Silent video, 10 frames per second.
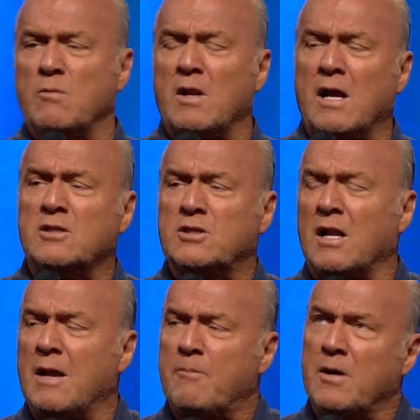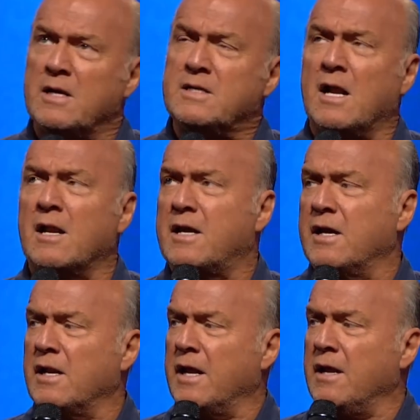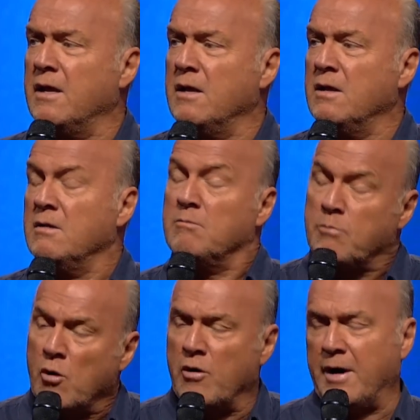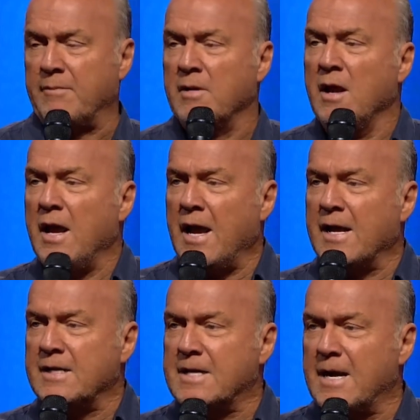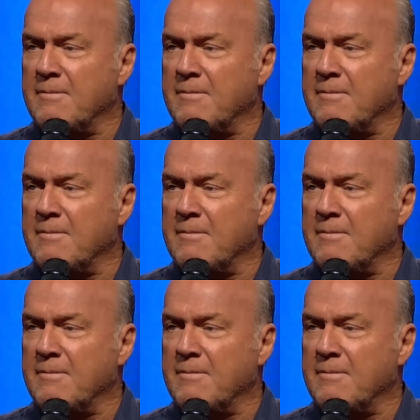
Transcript: well, how shall I put it delicately? Boring. And